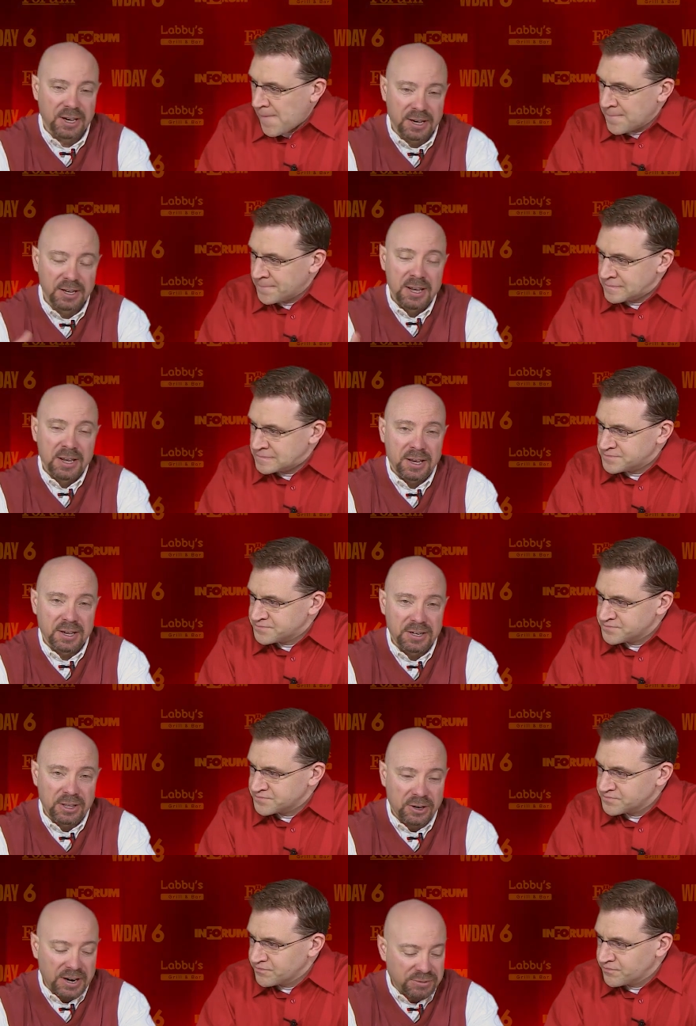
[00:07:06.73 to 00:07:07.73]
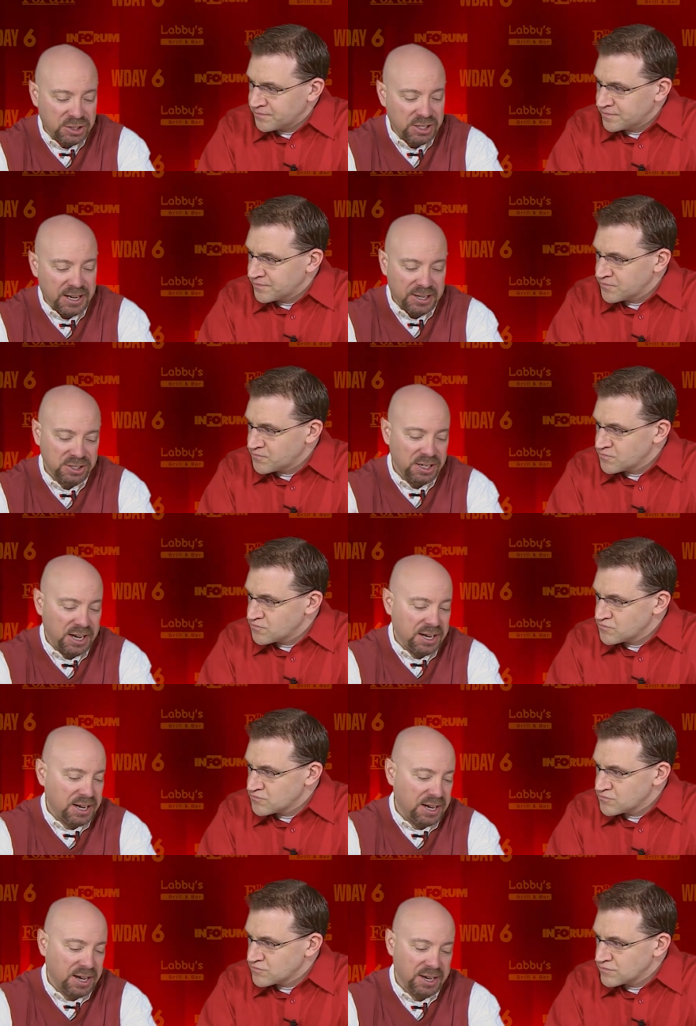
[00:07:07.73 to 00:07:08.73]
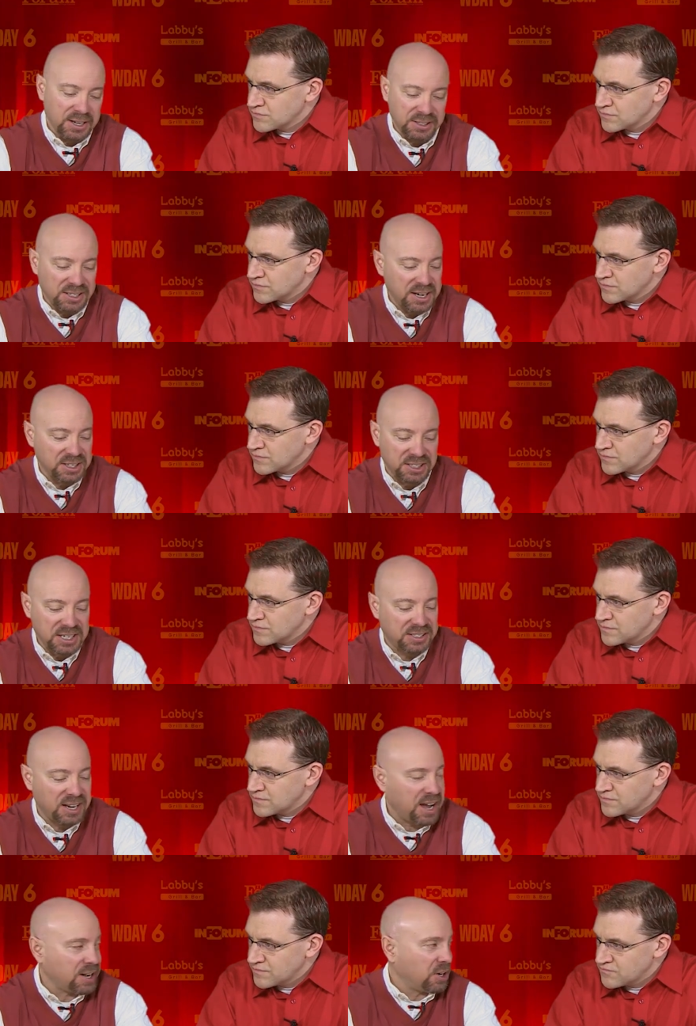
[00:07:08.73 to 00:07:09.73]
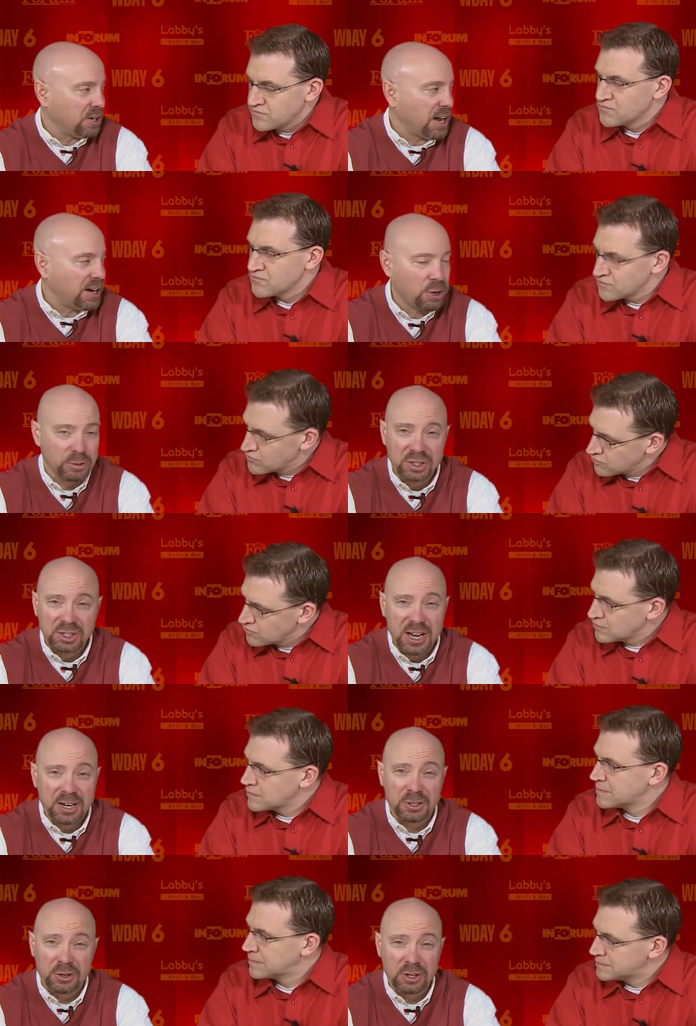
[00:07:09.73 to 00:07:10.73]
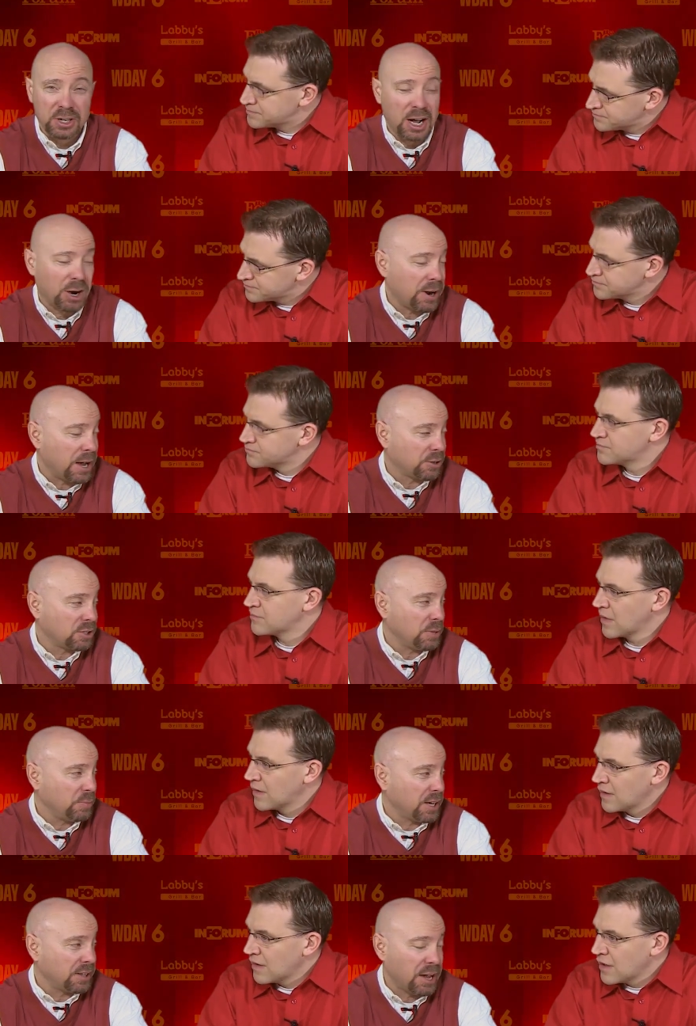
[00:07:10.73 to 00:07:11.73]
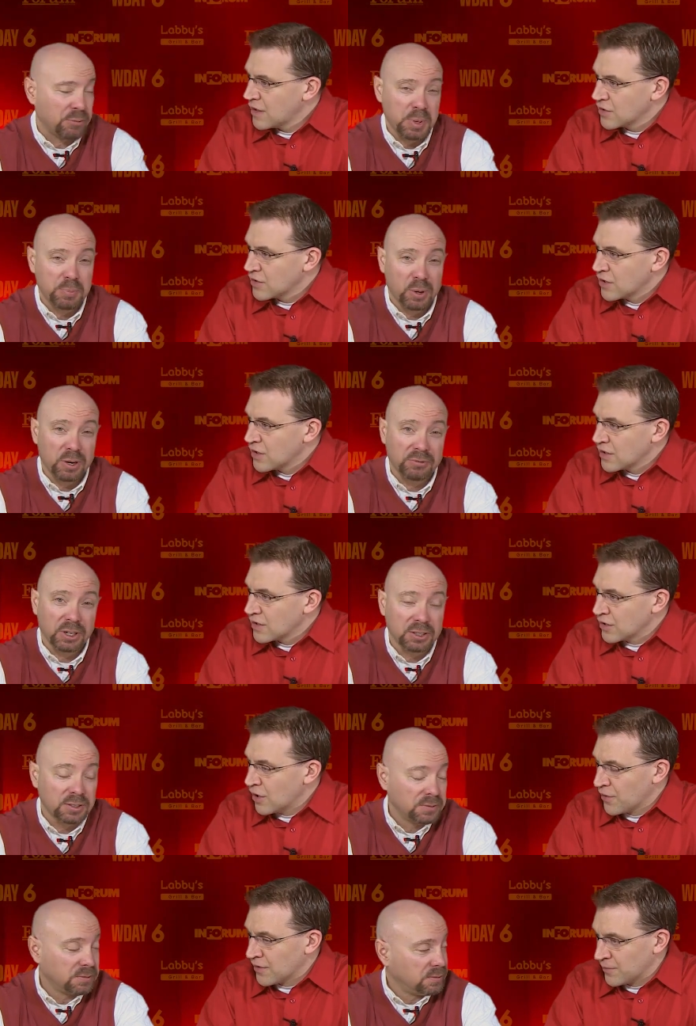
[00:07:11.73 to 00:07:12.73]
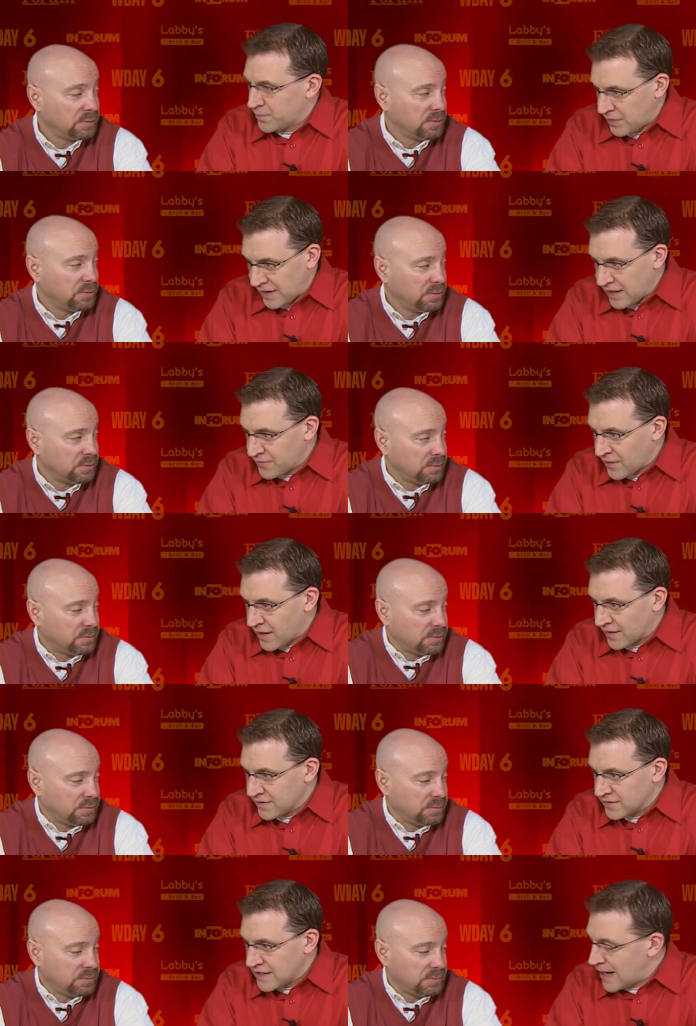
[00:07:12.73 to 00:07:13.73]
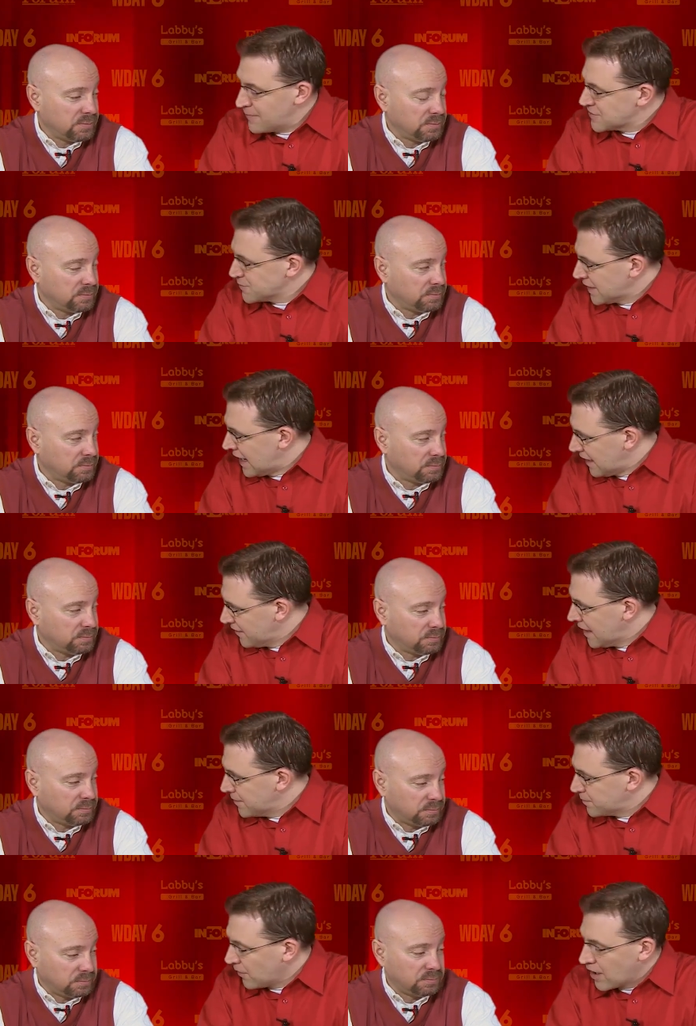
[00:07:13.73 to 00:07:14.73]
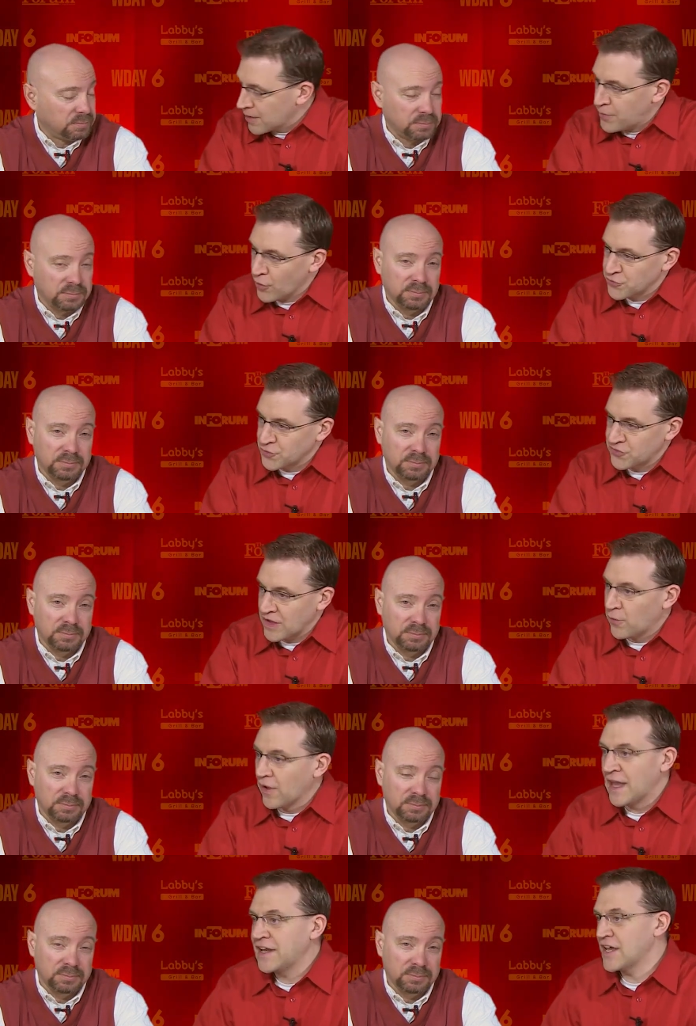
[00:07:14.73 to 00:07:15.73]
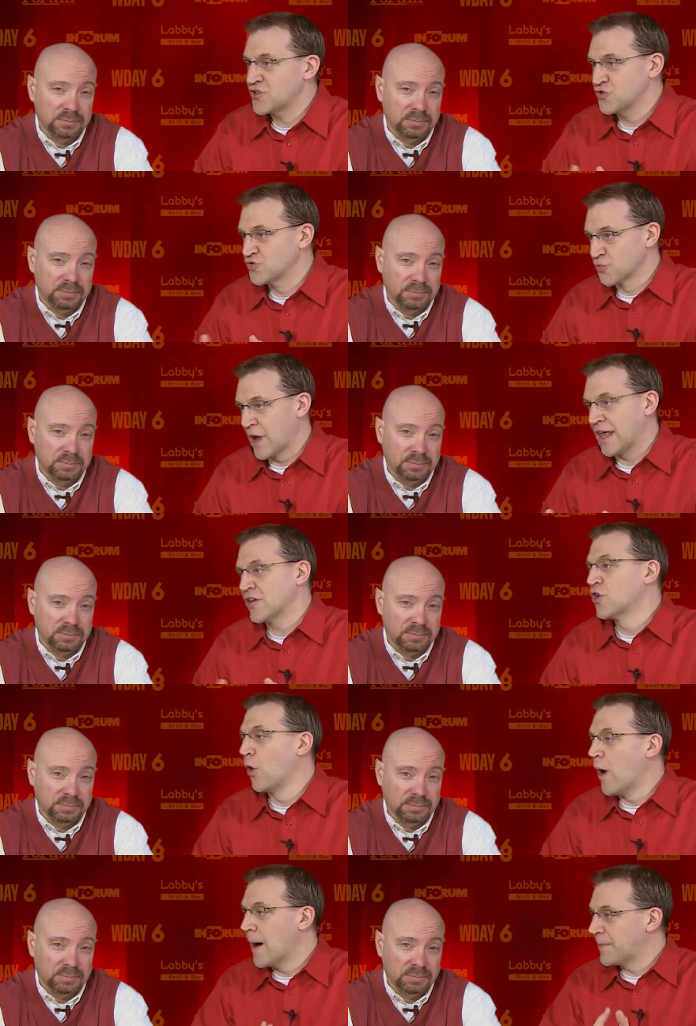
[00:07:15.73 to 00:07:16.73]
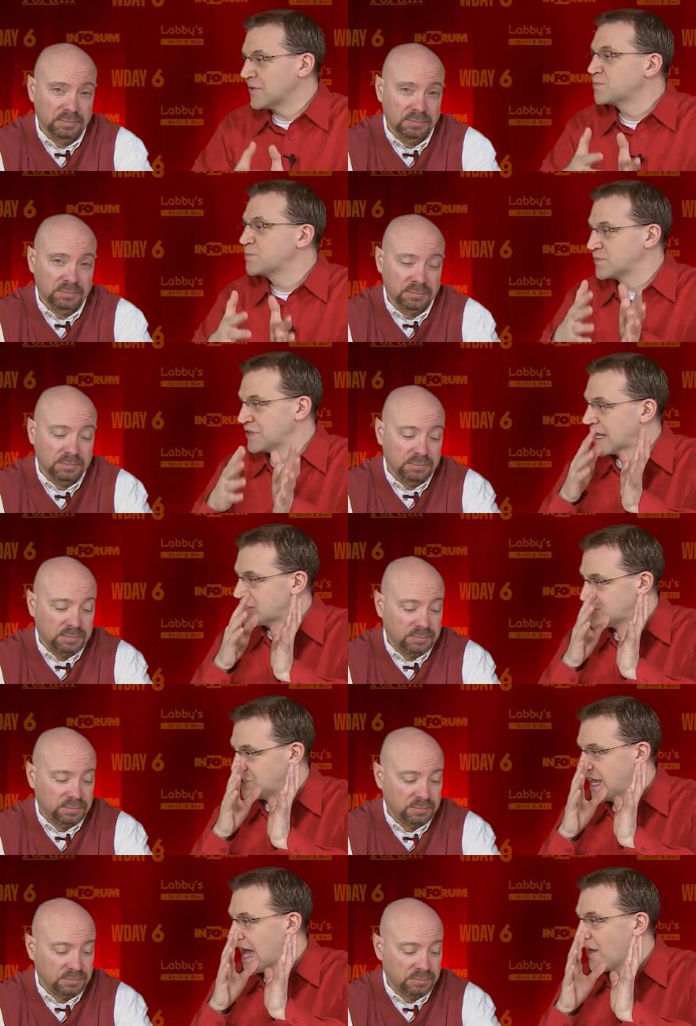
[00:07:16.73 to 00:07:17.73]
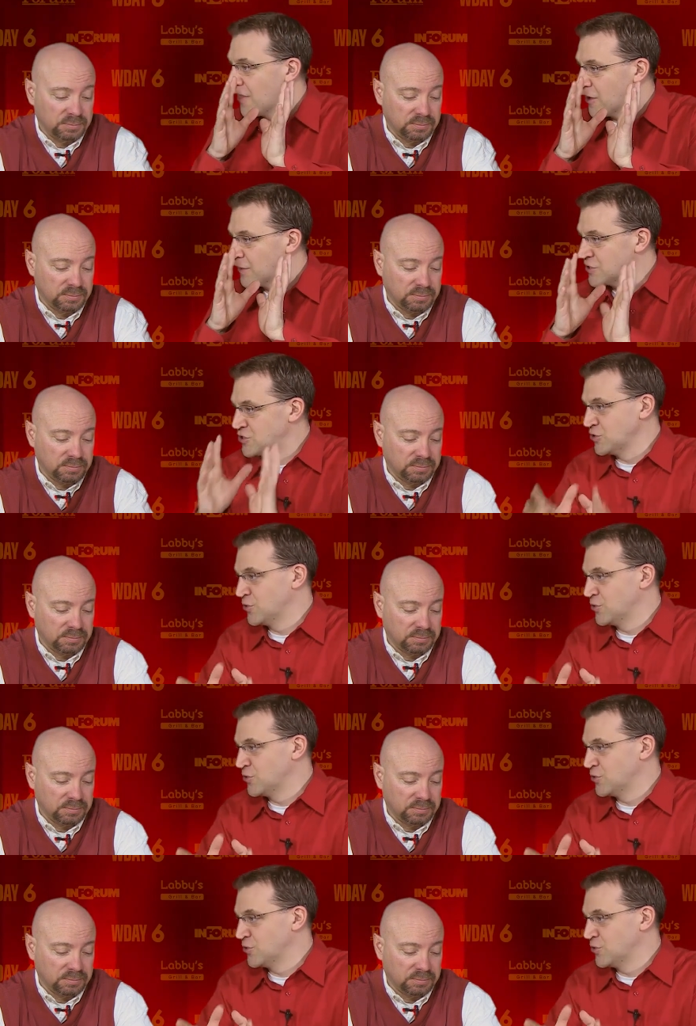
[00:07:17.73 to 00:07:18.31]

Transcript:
Speaker 1: uh, another FCS, a uh, Tennessee Tech or an Idaho State, a Northern Colorado, something like that would be perfect perfect.
Speaker 2: You know, though, plenty of our comments we got on that blog post were saying, well, NDSU's ready. Go up and let's see how they would